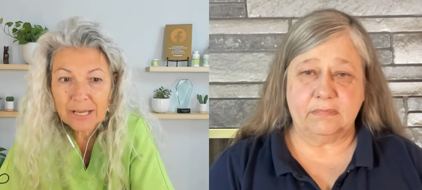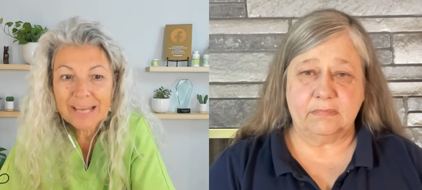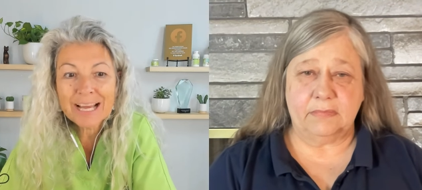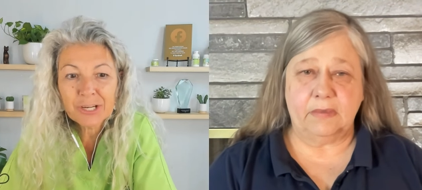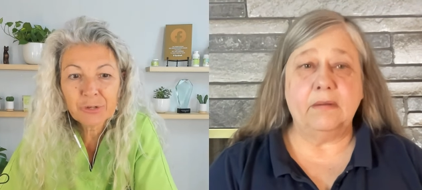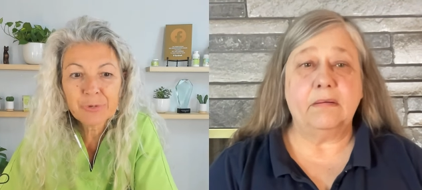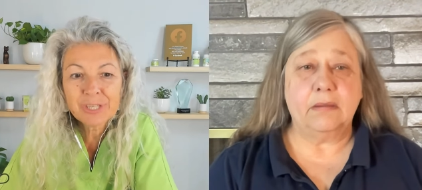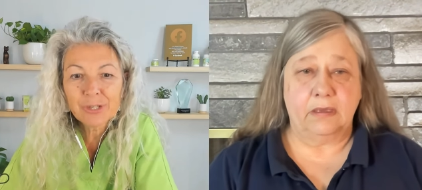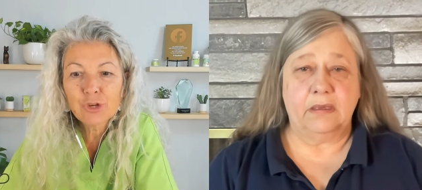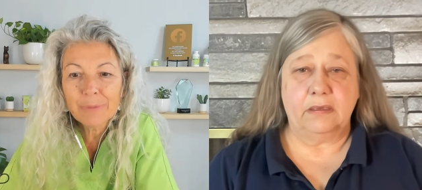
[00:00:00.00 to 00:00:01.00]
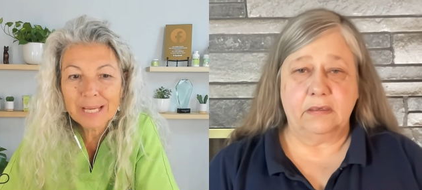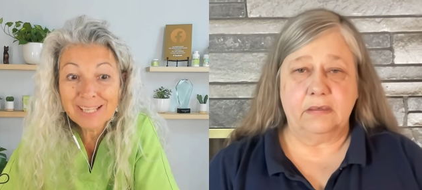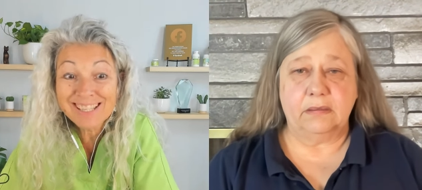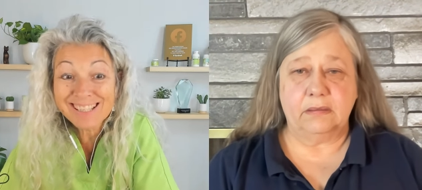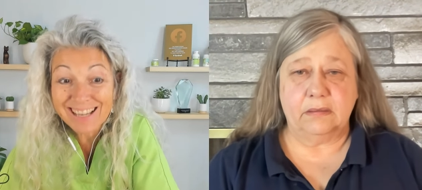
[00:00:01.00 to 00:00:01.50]
Speaker 1: And actually, it was in humane
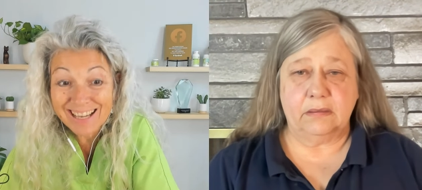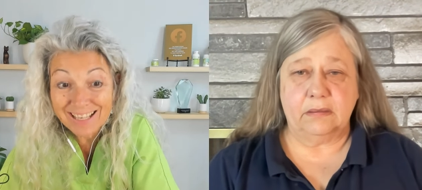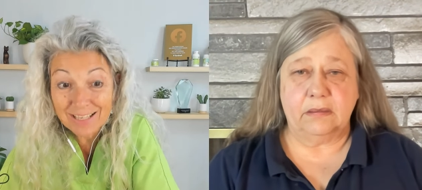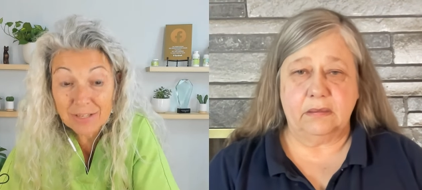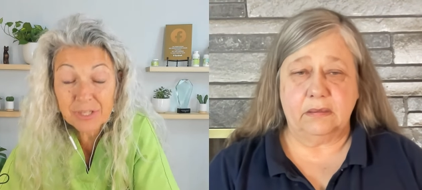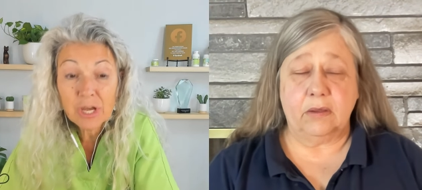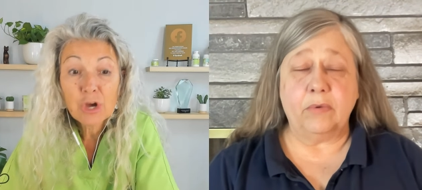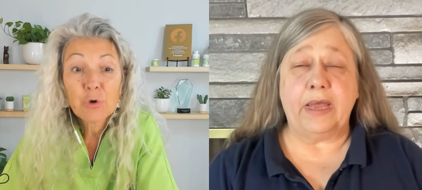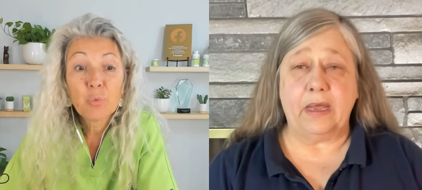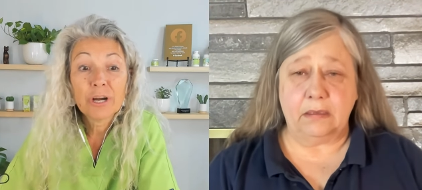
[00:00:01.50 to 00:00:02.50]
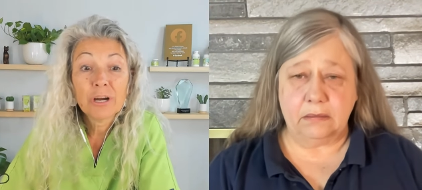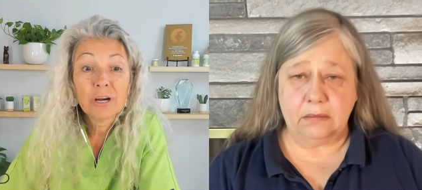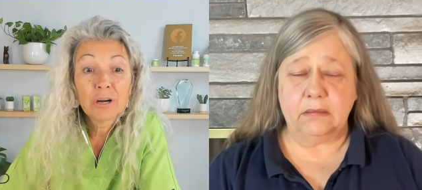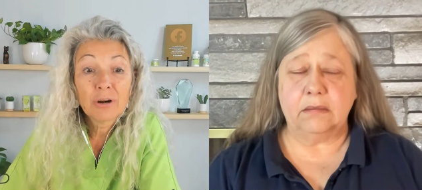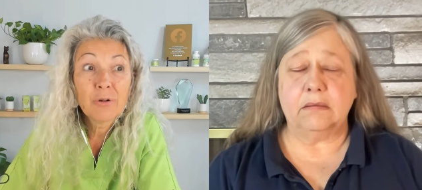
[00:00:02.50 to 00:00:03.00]
societies. Okay.
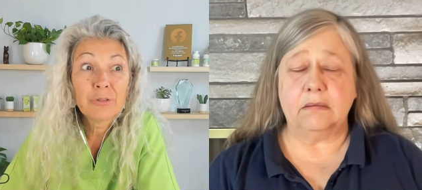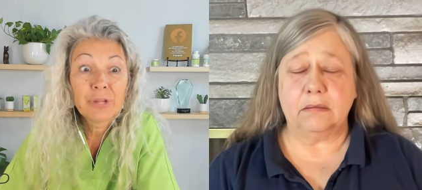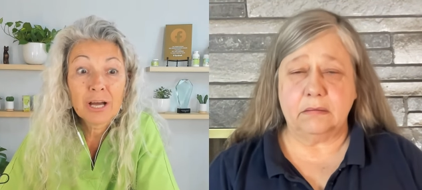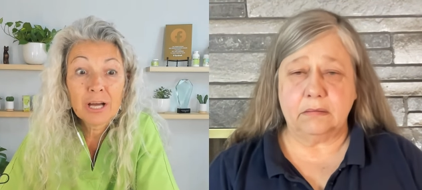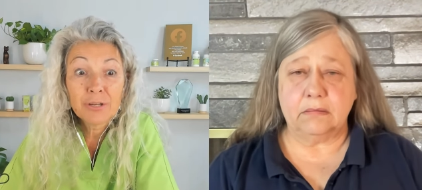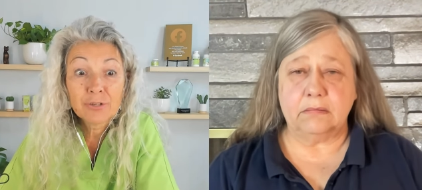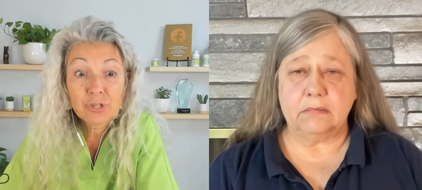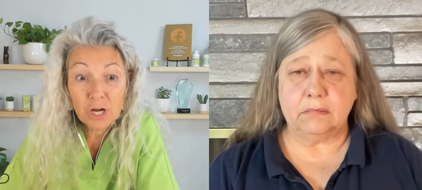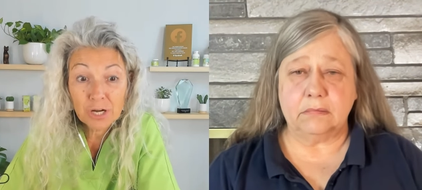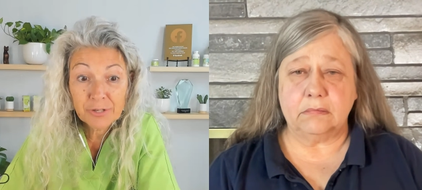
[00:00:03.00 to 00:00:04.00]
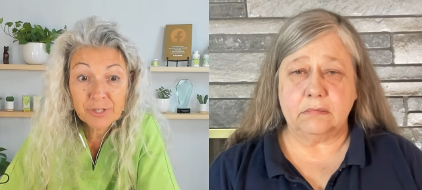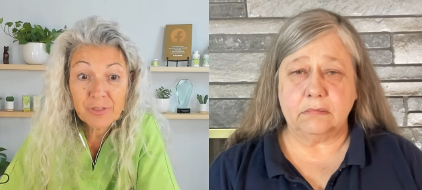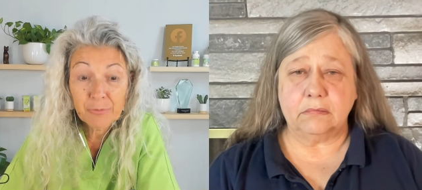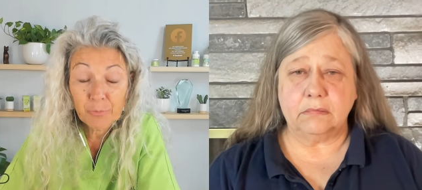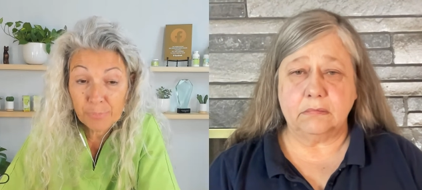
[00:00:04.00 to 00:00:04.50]
Where uh, dogs
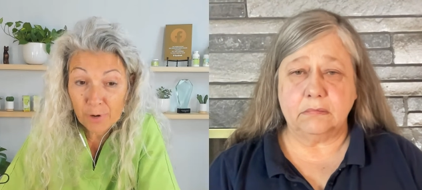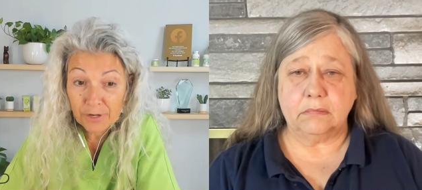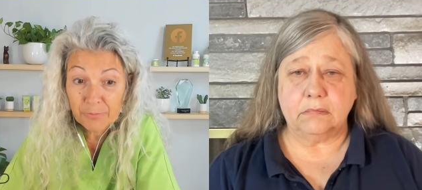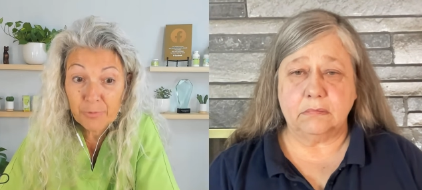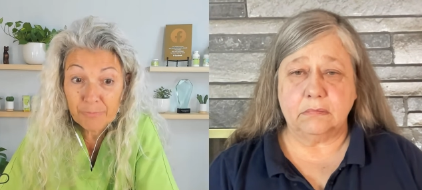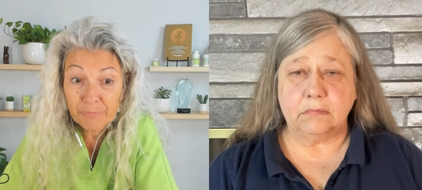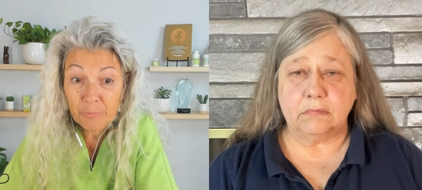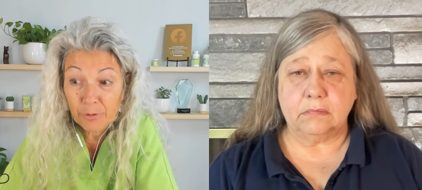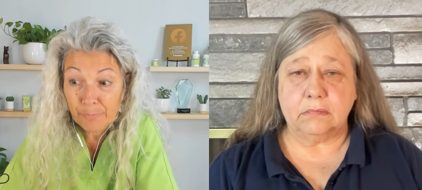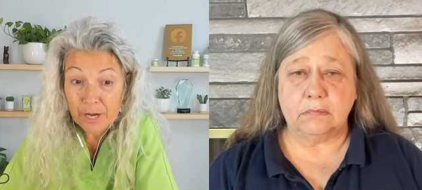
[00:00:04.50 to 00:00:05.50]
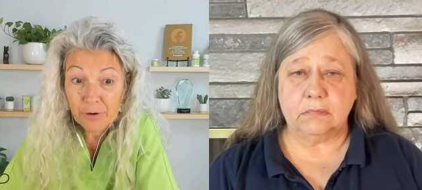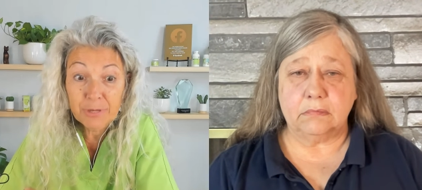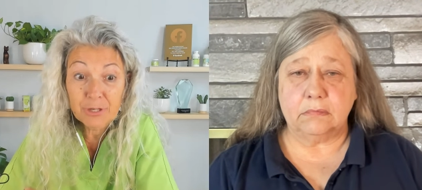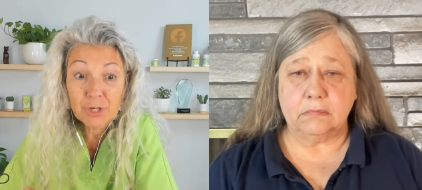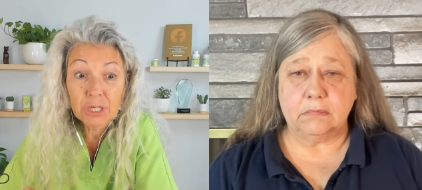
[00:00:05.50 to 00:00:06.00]
that were brought in with, with
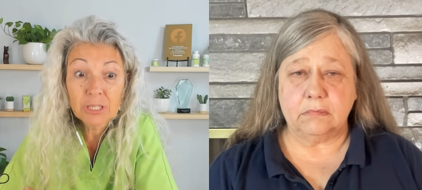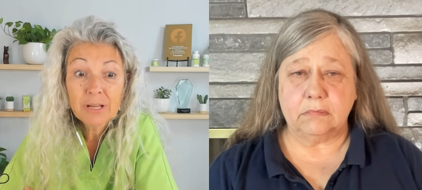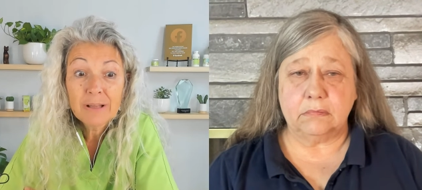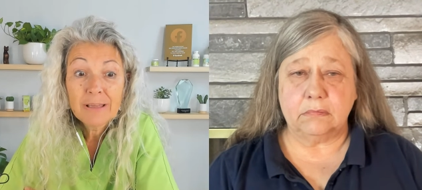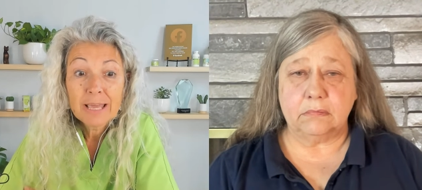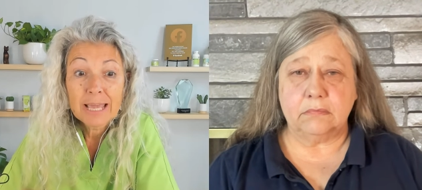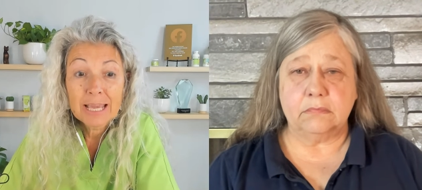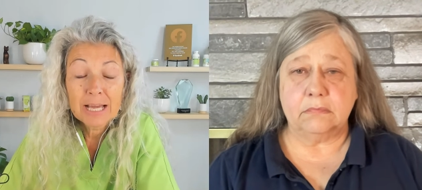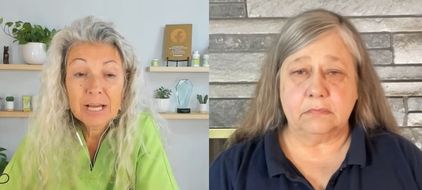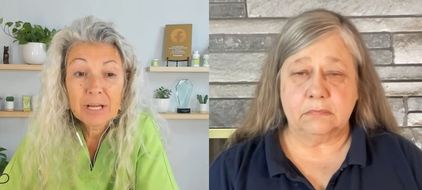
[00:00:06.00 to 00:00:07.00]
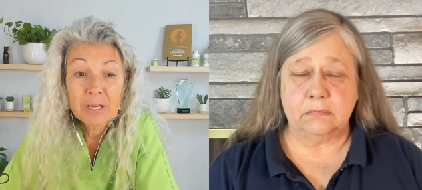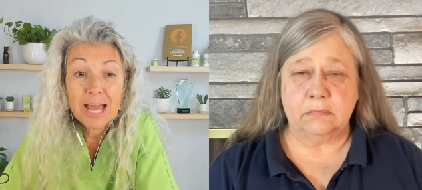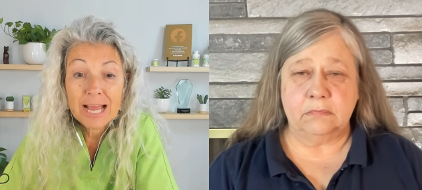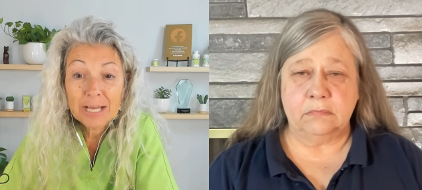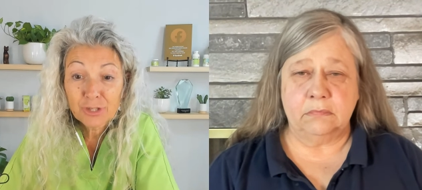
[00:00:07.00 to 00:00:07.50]
pyometra and
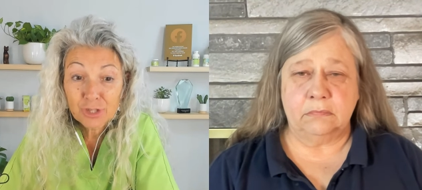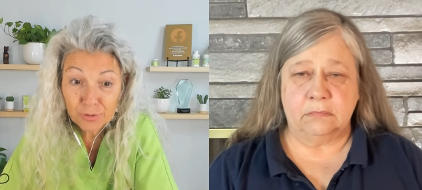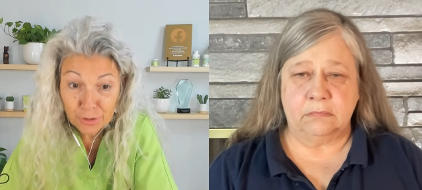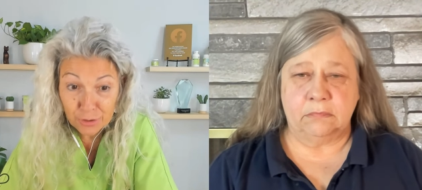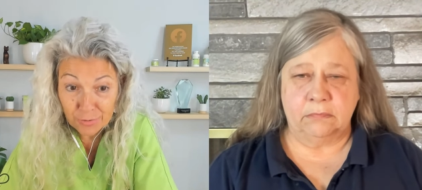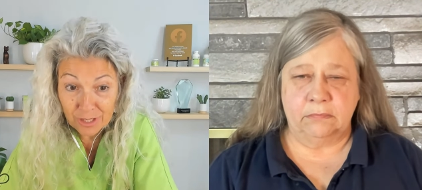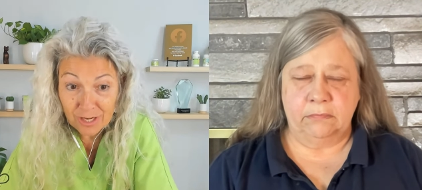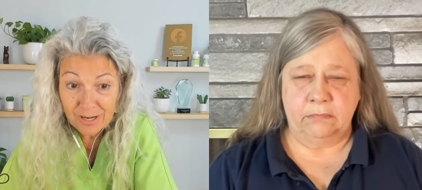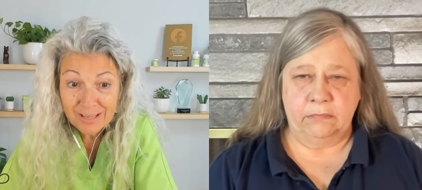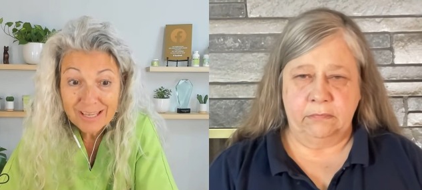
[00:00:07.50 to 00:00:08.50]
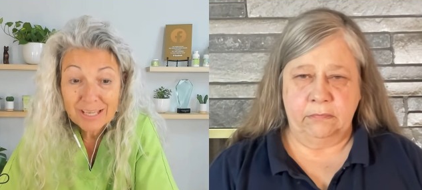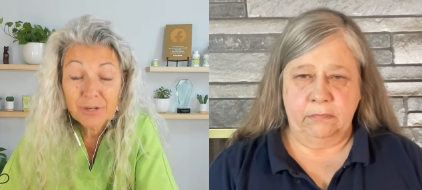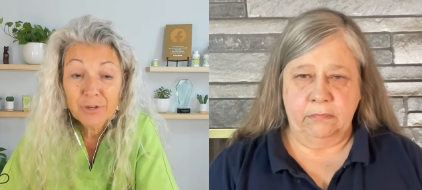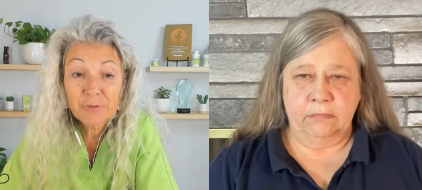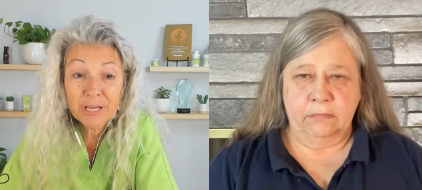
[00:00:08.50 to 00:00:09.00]
had surgery in a
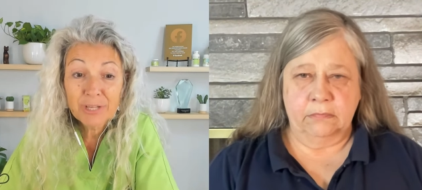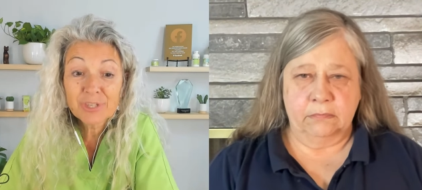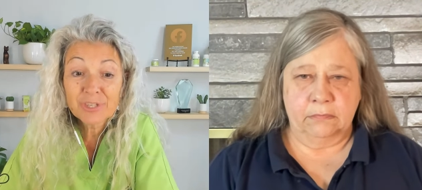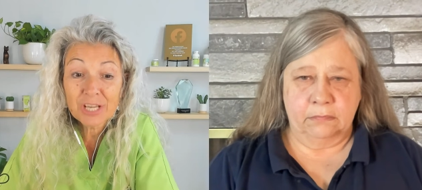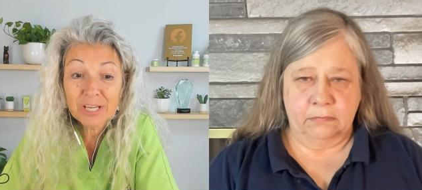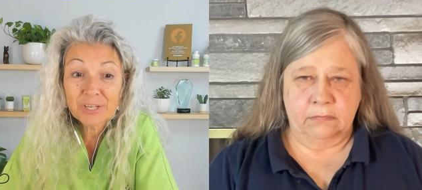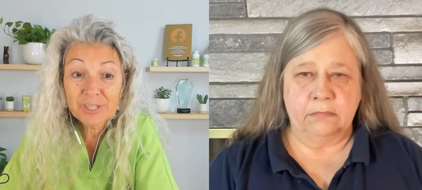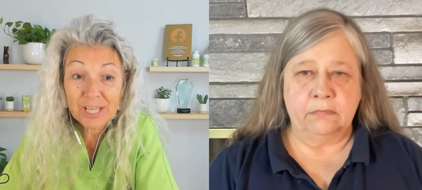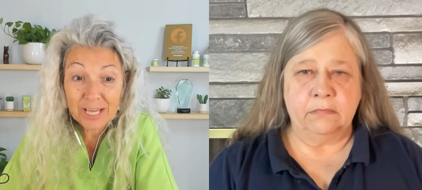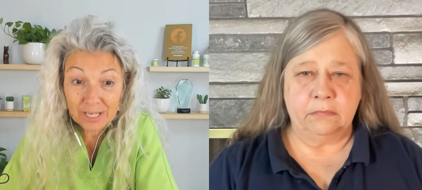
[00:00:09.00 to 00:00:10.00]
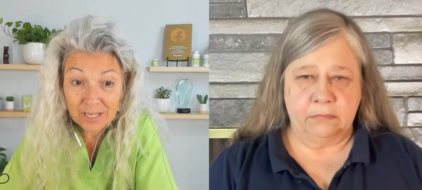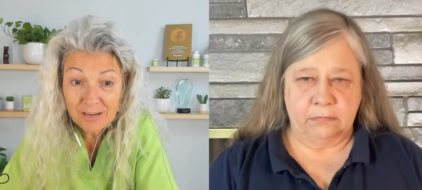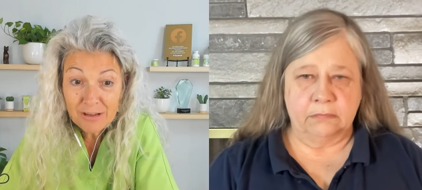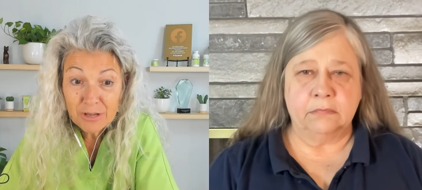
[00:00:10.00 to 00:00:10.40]
humane society setting.